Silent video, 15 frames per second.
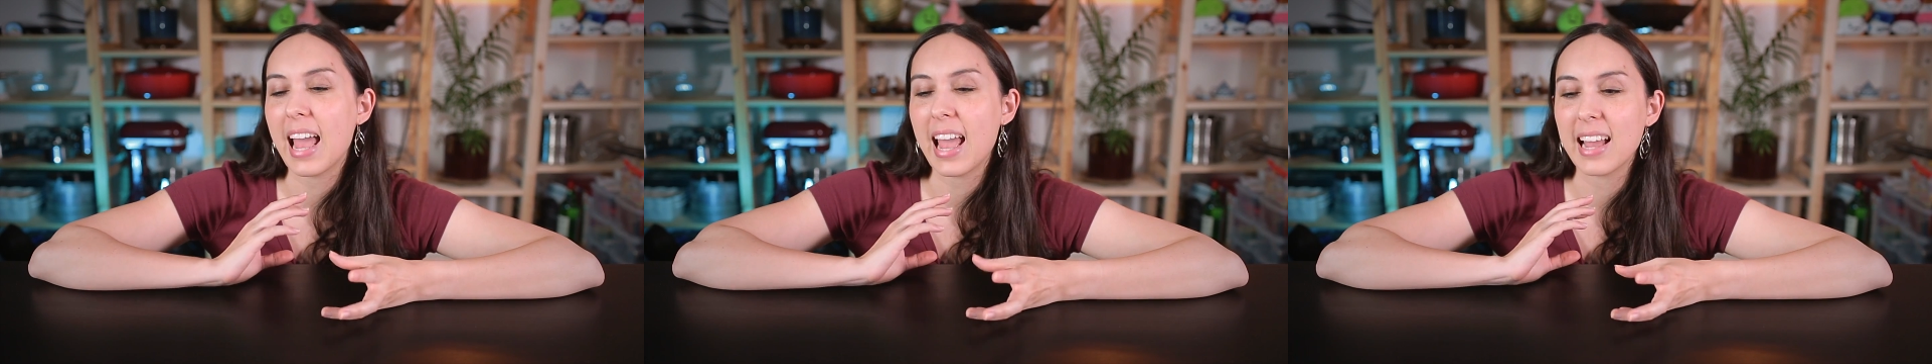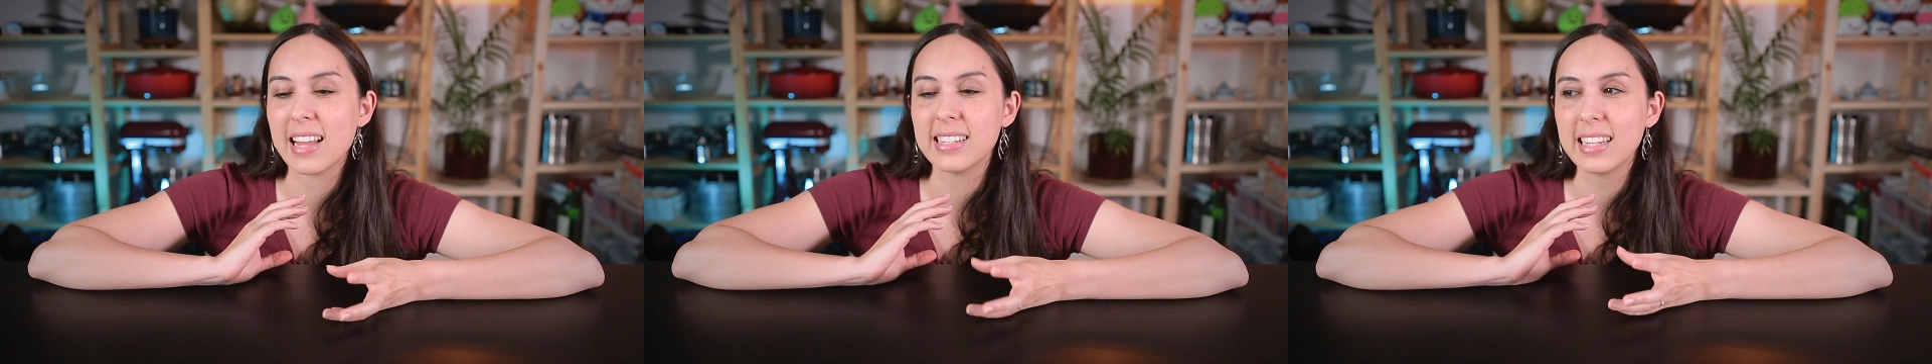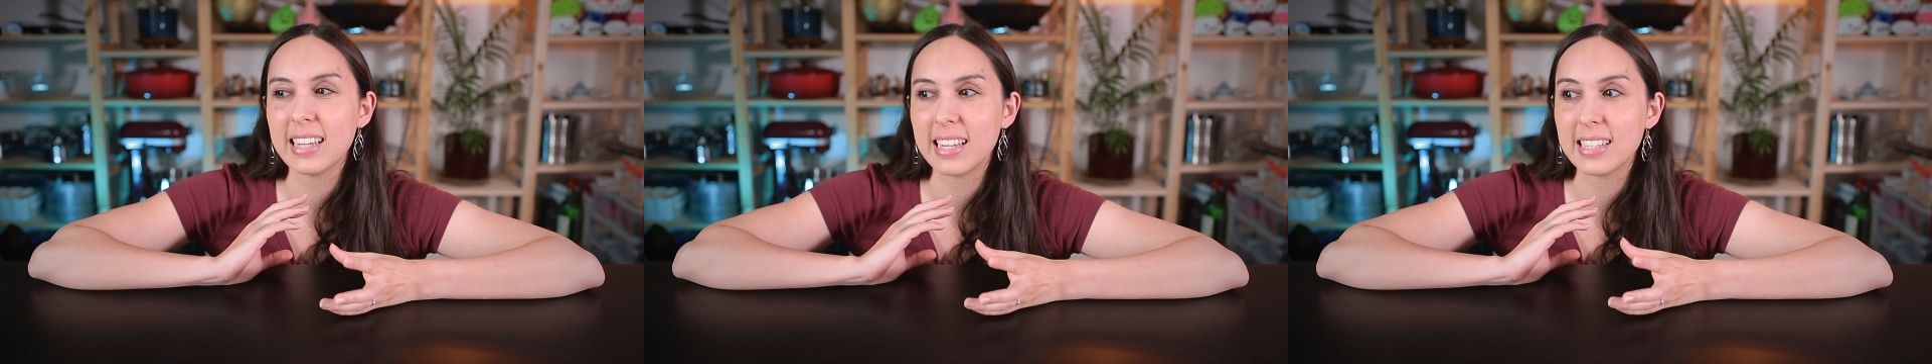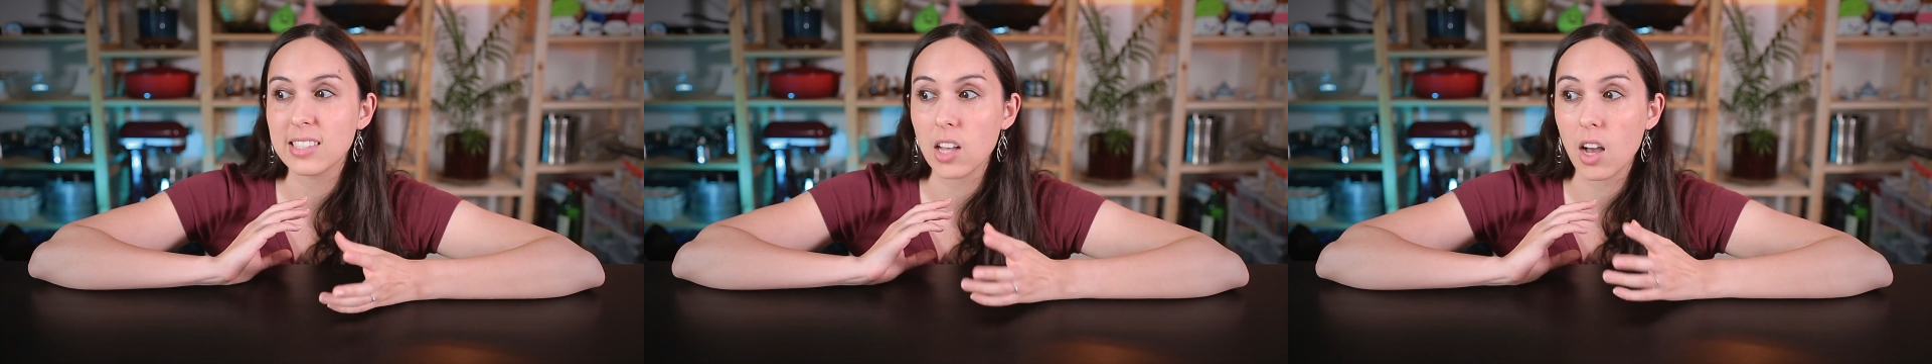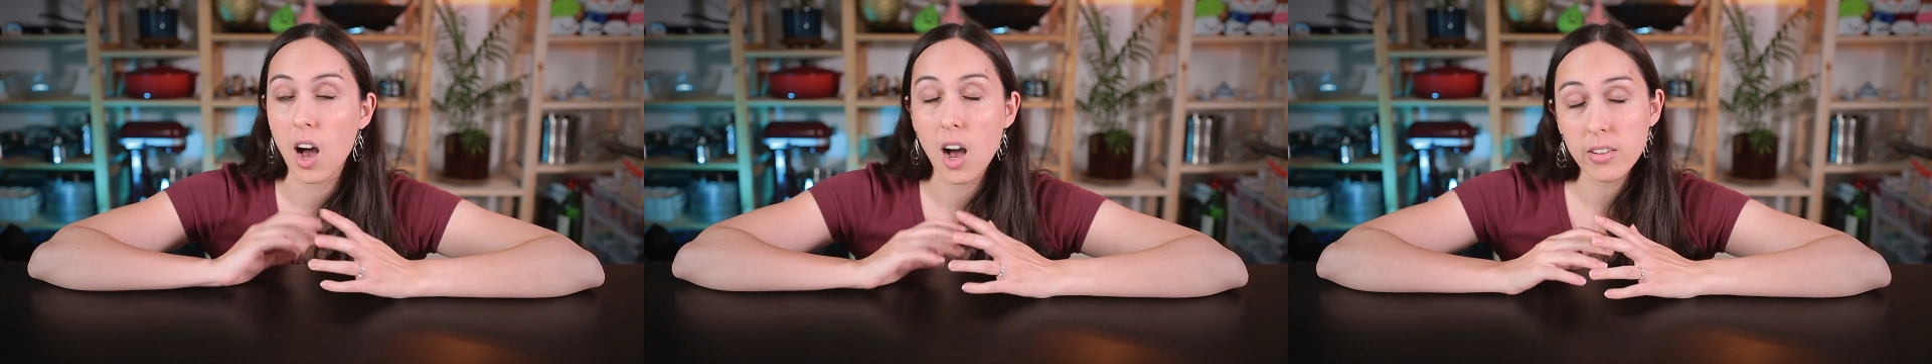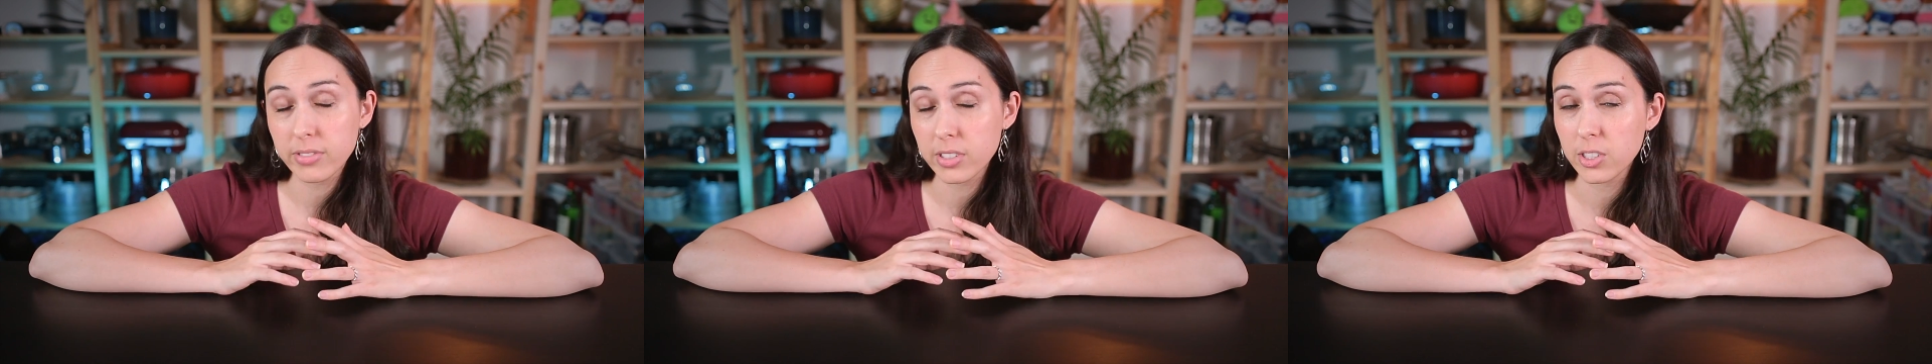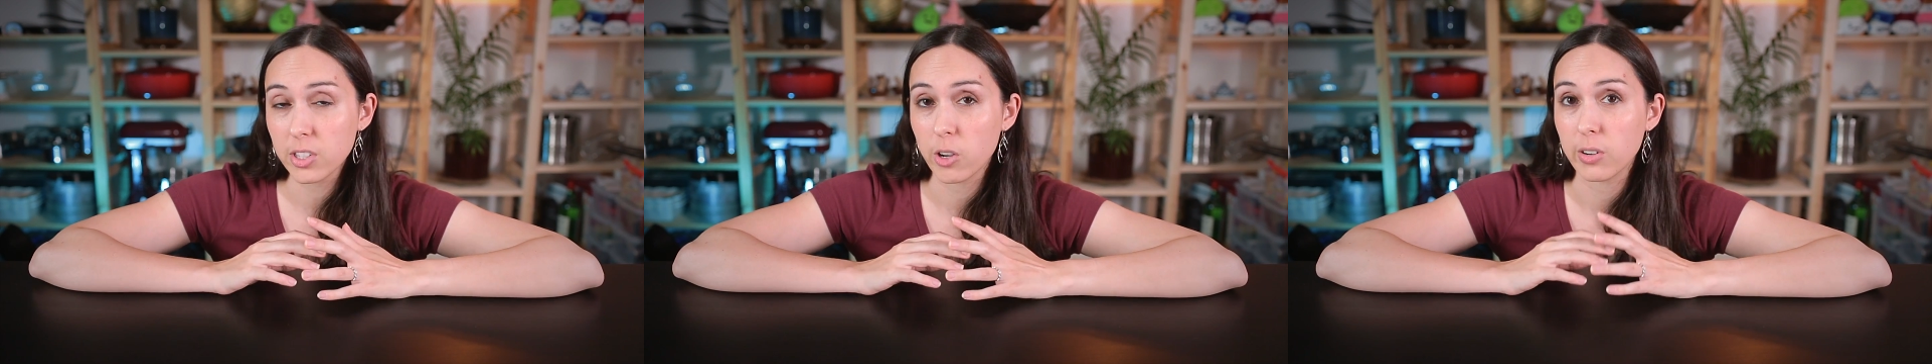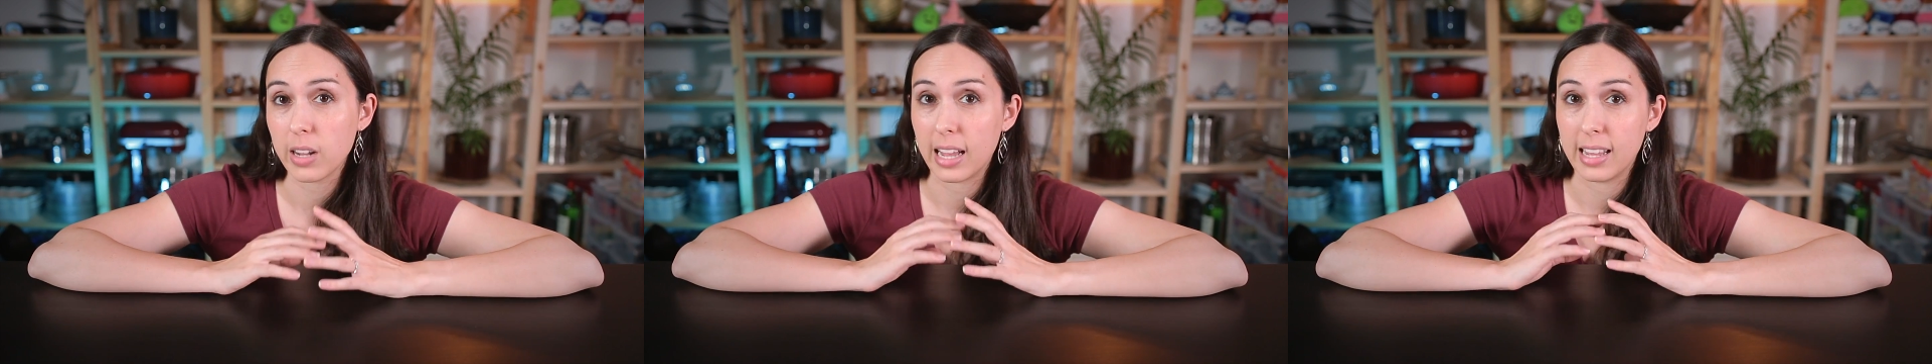and it's often
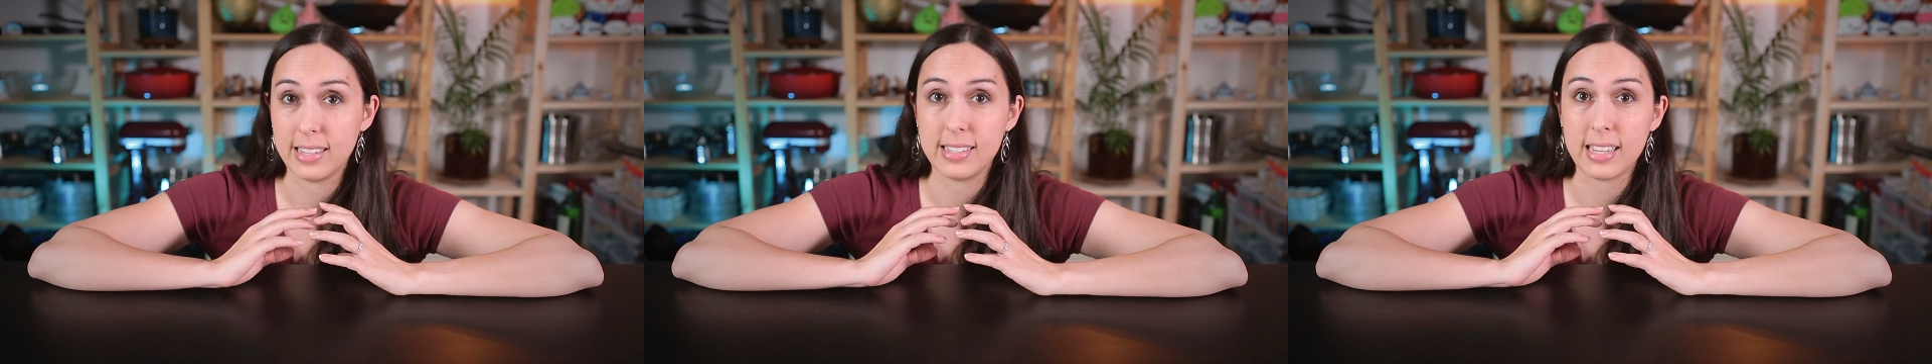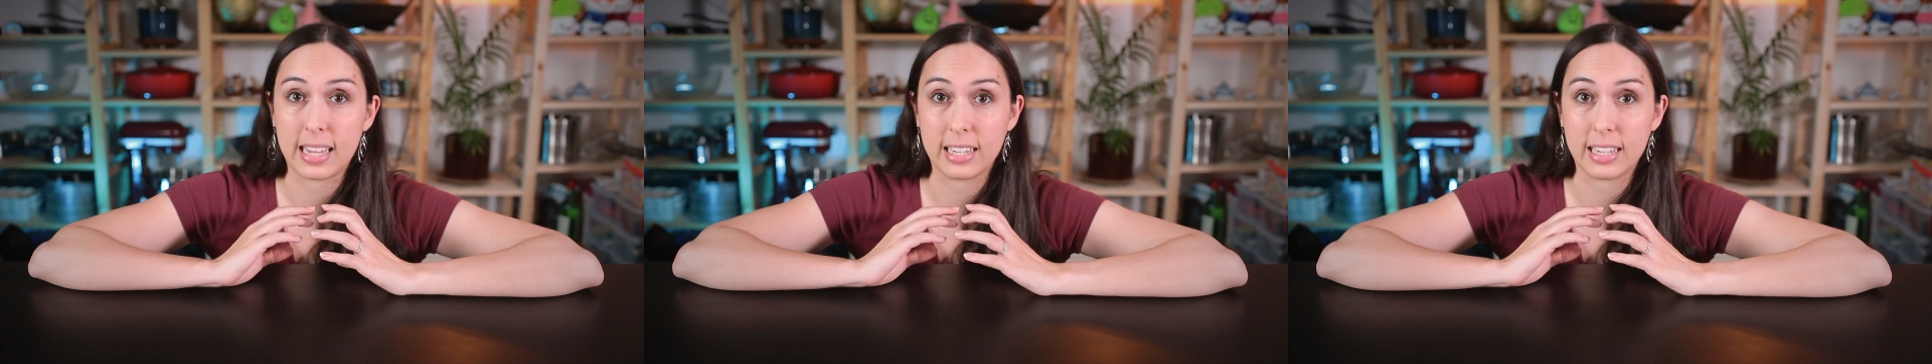known as